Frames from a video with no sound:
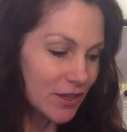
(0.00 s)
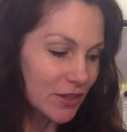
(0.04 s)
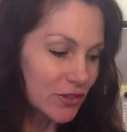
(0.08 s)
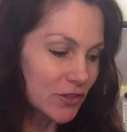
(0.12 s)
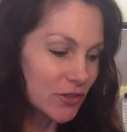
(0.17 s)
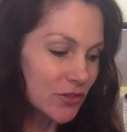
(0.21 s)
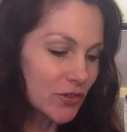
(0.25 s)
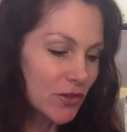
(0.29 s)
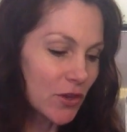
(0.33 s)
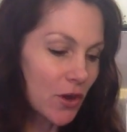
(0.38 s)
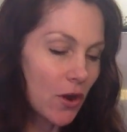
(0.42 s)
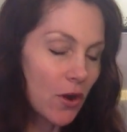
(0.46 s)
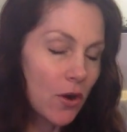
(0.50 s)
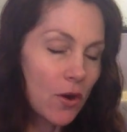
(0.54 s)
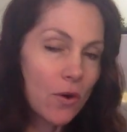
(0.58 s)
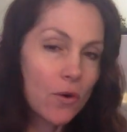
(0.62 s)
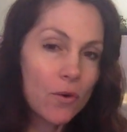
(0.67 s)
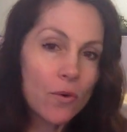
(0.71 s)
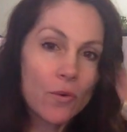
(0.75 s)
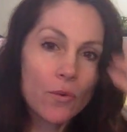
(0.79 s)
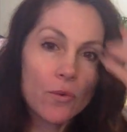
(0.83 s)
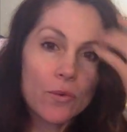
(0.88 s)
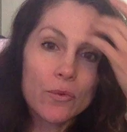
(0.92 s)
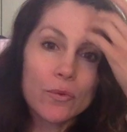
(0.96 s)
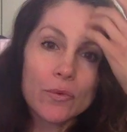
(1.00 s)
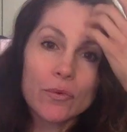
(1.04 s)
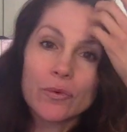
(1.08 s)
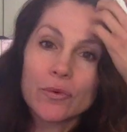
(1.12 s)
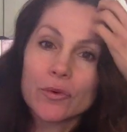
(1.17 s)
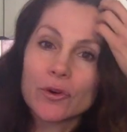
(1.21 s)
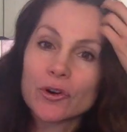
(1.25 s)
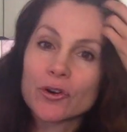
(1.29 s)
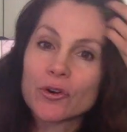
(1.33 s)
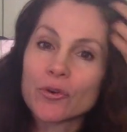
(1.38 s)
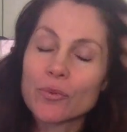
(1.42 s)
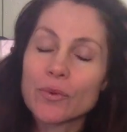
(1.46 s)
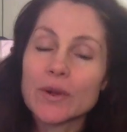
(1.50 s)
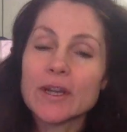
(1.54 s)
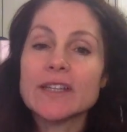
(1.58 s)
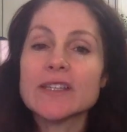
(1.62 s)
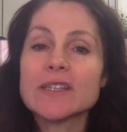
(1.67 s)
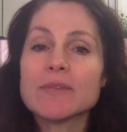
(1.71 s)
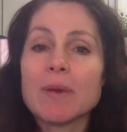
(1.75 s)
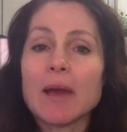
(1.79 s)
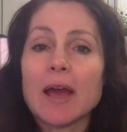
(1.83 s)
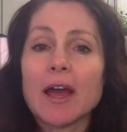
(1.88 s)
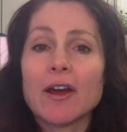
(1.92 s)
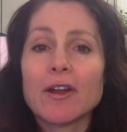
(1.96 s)
So greens
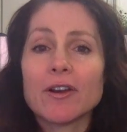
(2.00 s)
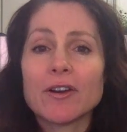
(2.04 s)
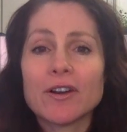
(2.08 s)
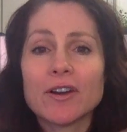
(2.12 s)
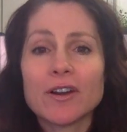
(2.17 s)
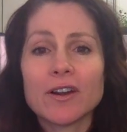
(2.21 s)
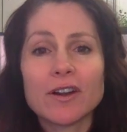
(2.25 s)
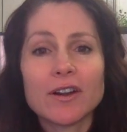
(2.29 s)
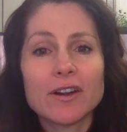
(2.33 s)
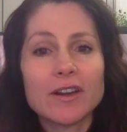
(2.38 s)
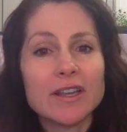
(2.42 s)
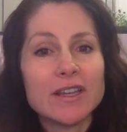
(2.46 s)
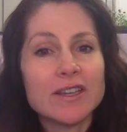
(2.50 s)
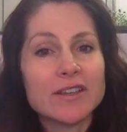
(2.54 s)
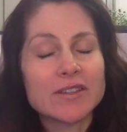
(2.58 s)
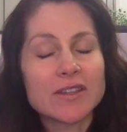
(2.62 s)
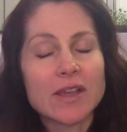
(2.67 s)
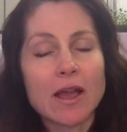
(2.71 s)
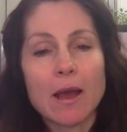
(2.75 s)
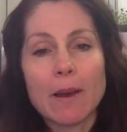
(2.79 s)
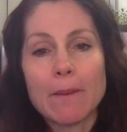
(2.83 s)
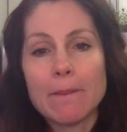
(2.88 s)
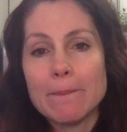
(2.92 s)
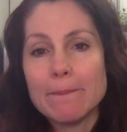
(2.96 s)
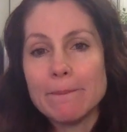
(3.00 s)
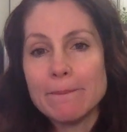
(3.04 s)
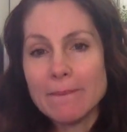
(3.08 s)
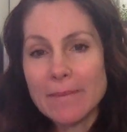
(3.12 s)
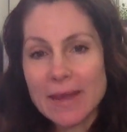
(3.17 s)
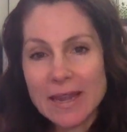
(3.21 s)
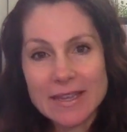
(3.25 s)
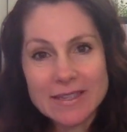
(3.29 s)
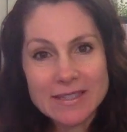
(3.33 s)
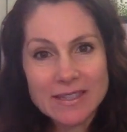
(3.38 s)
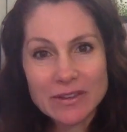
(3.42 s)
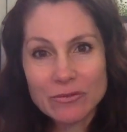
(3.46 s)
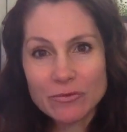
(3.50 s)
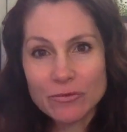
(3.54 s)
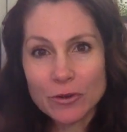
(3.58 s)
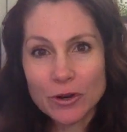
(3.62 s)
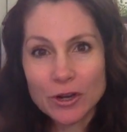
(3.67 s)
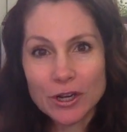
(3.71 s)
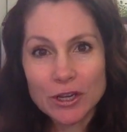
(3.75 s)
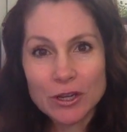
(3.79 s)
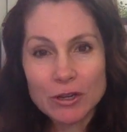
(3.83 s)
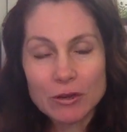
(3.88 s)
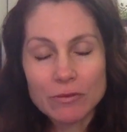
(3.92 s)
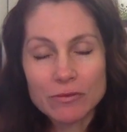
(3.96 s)
powder is amazing
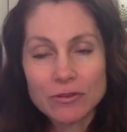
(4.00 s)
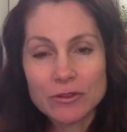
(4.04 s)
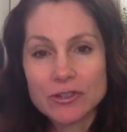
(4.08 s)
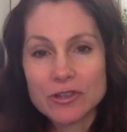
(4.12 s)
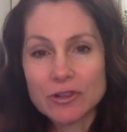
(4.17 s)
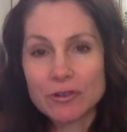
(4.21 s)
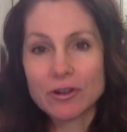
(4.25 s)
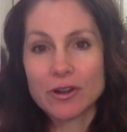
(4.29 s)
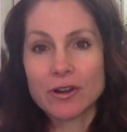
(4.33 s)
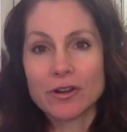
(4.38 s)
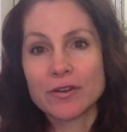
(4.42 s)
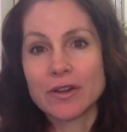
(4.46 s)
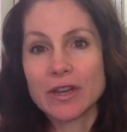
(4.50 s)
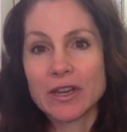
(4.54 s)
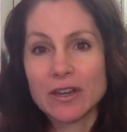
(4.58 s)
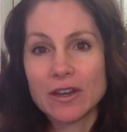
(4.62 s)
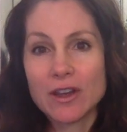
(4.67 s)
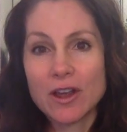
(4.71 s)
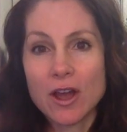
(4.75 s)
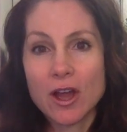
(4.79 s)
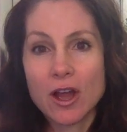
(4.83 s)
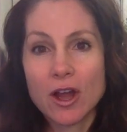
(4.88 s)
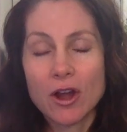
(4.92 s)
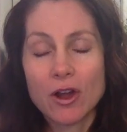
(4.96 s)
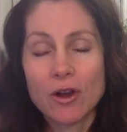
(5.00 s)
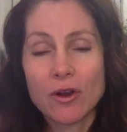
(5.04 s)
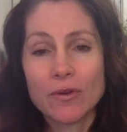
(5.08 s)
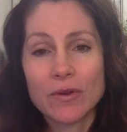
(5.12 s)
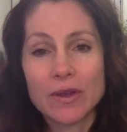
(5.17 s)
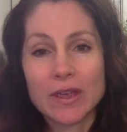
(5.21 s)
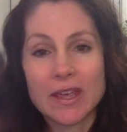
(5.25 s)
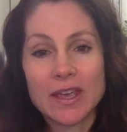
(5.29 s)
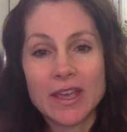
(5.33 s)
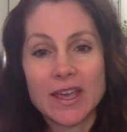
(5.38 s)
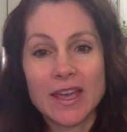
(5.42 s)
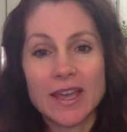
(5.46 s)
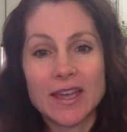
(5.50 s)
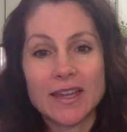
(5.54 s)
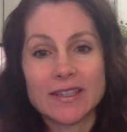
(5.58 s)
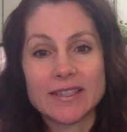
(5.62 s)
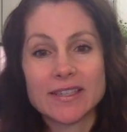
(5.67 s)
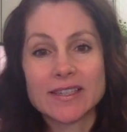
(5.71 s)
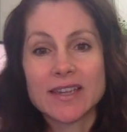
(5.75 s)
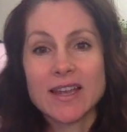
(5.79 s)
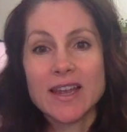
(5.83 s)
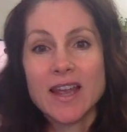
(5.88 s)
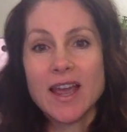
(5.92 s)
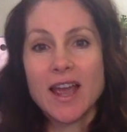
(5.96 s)
for you. If you don't already know,
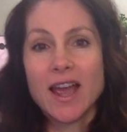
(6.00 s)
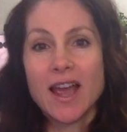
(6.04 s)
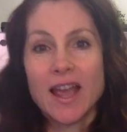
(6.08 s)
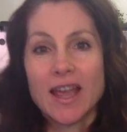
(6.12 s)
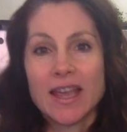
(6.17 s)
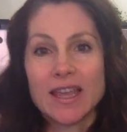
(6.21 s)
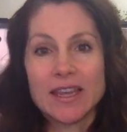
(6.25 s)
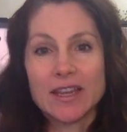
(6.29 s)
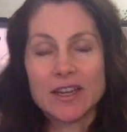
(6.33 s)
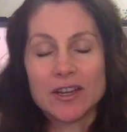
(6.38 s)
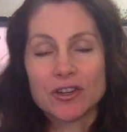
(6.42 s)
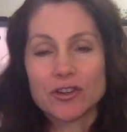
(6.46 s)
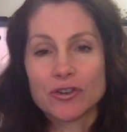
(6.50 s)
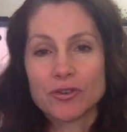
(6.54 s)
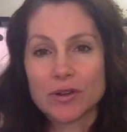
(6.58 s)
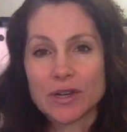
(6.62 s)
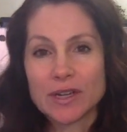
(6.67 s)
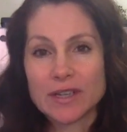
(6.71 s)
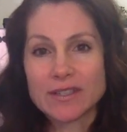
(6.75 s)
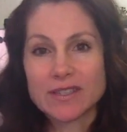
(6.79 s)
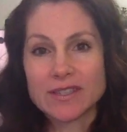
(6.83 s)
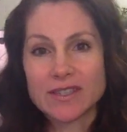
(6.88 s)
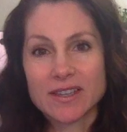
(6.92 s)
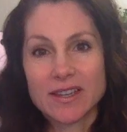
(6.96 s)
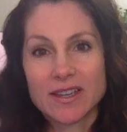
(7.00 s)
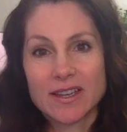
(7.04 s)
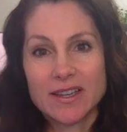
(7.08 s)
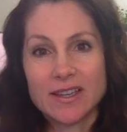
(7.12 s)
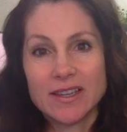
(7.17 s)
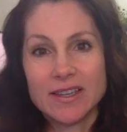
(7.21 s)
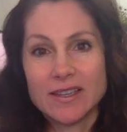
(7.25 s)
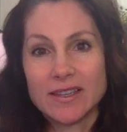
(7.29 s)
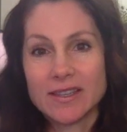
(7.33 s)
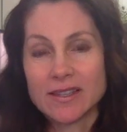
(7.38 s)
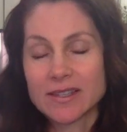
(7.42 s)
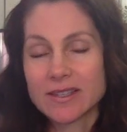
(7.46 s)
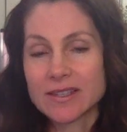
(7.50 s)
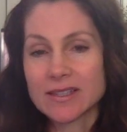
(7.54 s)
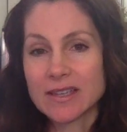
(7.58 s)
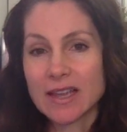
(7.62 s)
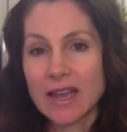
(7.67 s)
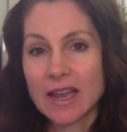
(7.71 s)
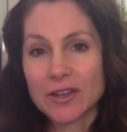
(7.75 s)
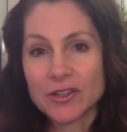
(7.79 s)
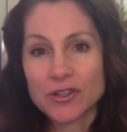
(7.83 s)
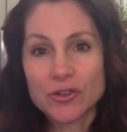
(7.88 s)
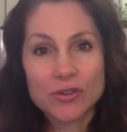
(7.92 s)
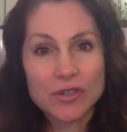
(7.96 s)
it increases
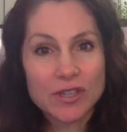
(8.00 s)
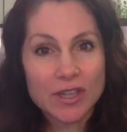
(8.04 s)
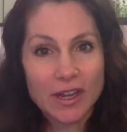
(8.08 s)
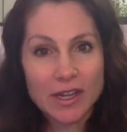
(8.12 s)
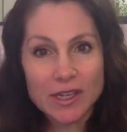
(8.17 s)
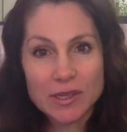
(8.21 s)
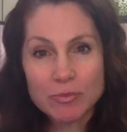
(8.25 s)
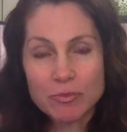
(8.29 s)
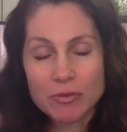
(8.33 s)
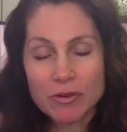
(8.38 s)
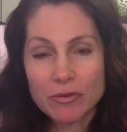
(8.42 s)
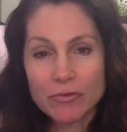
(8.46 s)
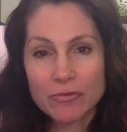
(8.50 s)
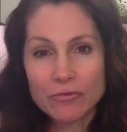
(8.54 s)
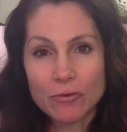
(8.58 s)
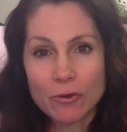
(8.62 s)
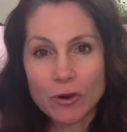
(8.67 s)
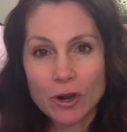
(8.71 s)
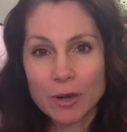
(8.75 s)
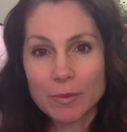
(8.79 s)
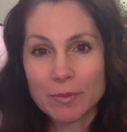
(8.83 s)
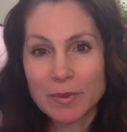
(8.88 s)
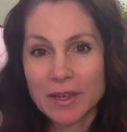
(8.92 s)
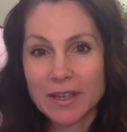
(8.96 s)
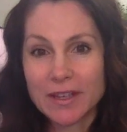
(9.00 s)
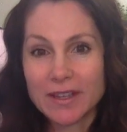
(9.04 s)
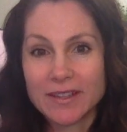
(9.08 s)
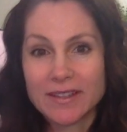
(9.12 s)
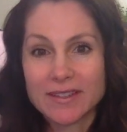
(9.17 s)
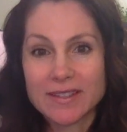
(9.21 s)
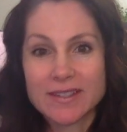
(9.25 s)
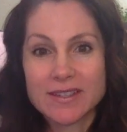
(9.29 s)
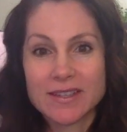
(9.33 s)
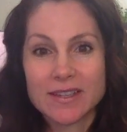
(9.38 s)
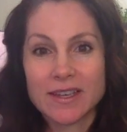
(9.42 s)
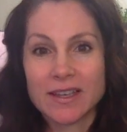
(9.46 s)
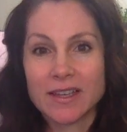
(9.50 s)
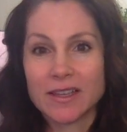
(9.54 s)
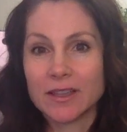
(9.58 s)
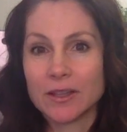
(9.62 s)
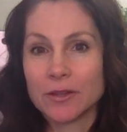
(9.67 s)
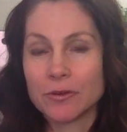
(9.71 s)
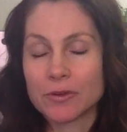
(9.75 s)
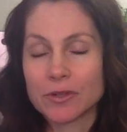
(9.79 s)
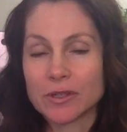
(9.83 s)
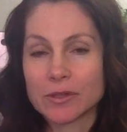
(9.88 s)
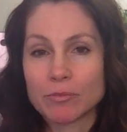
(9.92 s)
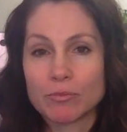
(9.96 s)
exercise performance, it
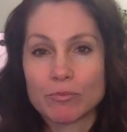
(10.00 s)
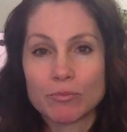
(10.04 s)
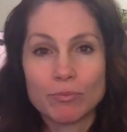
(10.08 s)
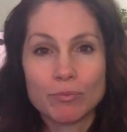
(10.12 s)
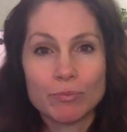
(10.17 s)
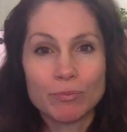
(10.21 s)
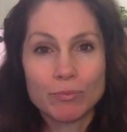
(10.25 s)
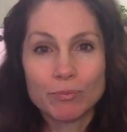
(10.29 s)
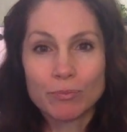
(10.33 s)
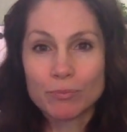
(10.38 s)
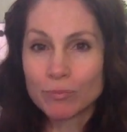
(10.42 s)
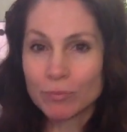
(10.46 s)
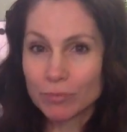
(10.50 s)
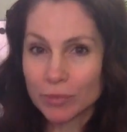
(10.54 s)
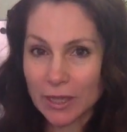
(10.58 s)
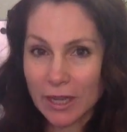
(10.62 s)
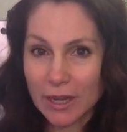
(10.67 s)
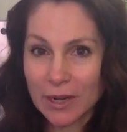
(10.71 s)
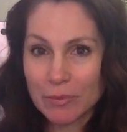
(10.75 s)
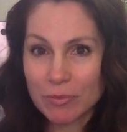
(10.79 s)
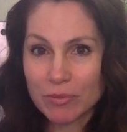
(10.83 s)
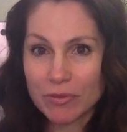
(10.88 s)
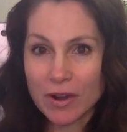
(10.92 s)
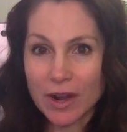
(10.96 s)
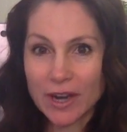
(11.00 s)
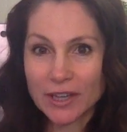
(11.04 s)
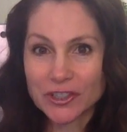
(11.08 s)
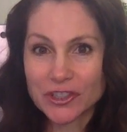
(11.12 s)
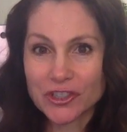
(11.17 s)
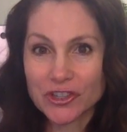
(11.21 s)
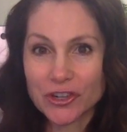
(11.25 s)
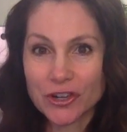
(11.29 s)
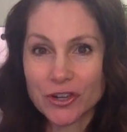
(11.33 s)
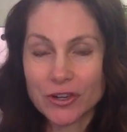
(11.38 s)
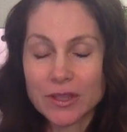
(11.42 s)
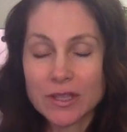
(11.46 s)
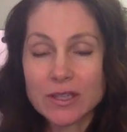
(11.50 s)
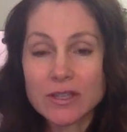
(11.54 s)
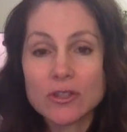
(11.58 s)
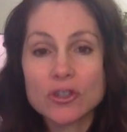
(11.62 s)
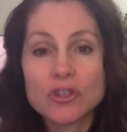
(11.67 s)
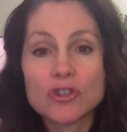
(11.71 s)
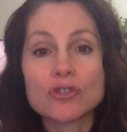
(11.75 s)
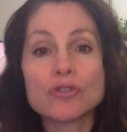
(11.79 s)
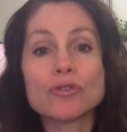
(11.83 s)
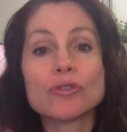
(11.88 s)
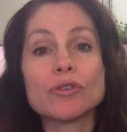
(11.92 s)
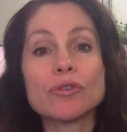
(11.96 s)
lowers blood pressure. This is
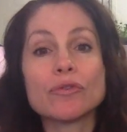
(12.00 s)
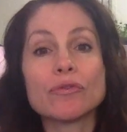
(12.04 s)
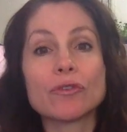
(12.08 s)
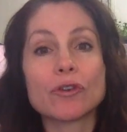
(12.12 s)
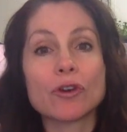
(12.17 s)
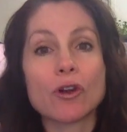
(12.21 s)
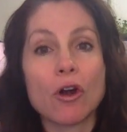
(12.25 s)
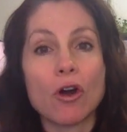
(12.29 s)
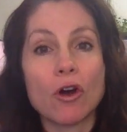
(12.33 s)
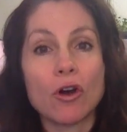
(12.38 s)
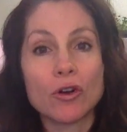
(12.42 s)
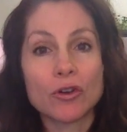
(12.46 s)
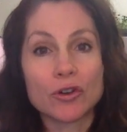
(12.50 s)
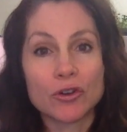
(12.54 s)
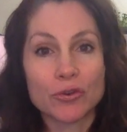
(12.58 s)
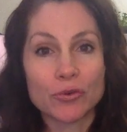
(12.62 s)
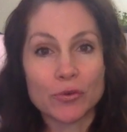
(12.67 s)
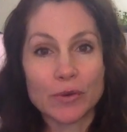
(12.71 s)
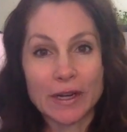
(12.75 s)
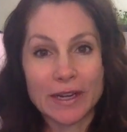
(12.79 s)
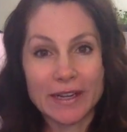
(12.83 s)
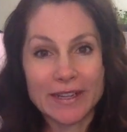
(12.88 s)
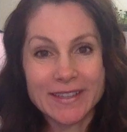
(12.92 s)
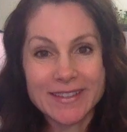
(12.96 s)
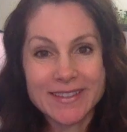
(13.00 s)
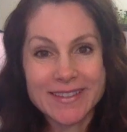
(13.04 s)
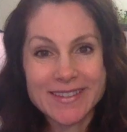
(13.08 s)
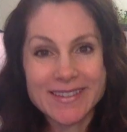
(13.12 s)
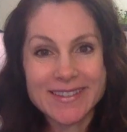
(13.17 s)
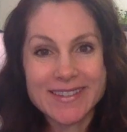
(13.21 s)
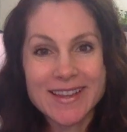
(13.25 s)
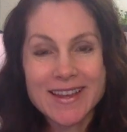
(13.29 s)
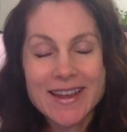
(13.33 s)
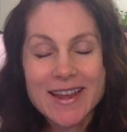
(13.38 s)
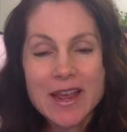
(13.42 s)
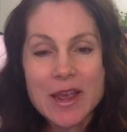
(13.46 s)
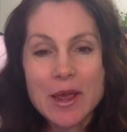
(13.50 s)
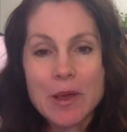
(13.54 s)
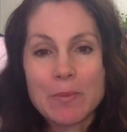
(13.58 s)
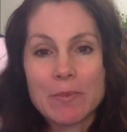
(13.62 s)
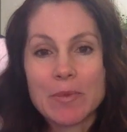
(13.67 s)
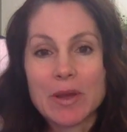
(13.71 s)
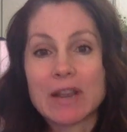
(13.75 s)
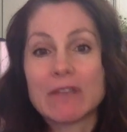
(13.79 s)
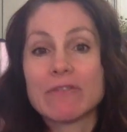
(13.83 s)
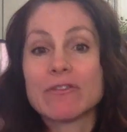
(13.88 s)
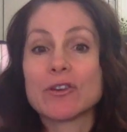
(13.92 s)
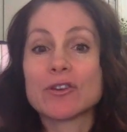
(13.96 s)
true for all greens,
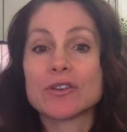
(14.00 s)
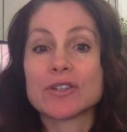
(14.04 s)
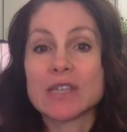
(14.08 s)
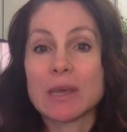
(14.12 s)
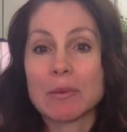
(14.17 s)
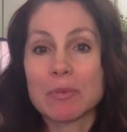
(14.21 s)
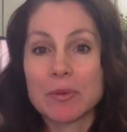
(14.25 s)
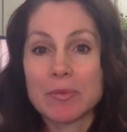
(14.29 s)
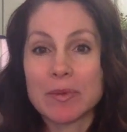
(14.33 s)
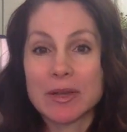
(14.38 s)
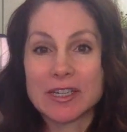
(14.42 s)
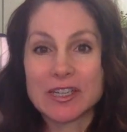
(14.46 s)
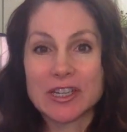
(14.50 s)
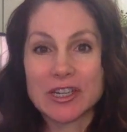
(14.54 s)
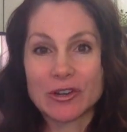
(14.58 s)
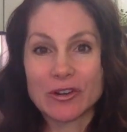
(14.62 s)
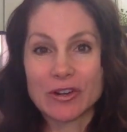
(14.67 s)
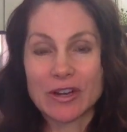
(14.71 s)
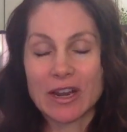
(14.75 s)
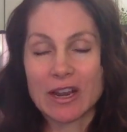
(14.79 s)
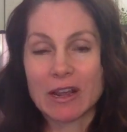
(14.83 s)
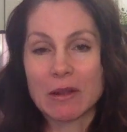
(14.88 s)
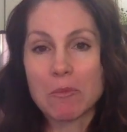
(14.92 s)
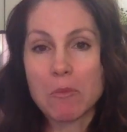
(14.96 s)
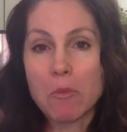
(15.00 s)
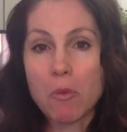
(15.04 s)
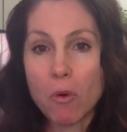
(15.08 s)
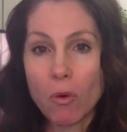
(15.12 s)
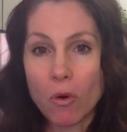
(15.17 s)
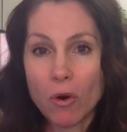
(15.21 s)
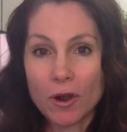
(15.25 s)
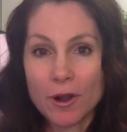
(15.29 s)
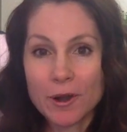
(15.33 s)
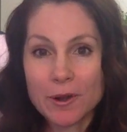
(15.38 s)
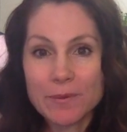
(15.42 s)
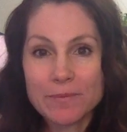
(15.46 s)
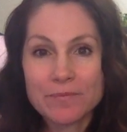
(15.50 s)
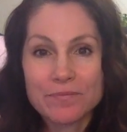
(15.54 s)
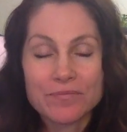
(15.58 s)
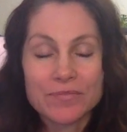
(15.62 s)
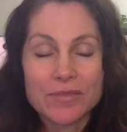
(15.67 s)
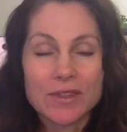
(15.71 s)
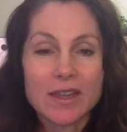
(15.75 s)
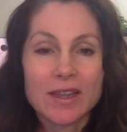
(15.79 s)
but if you're supplementing, you're getting more.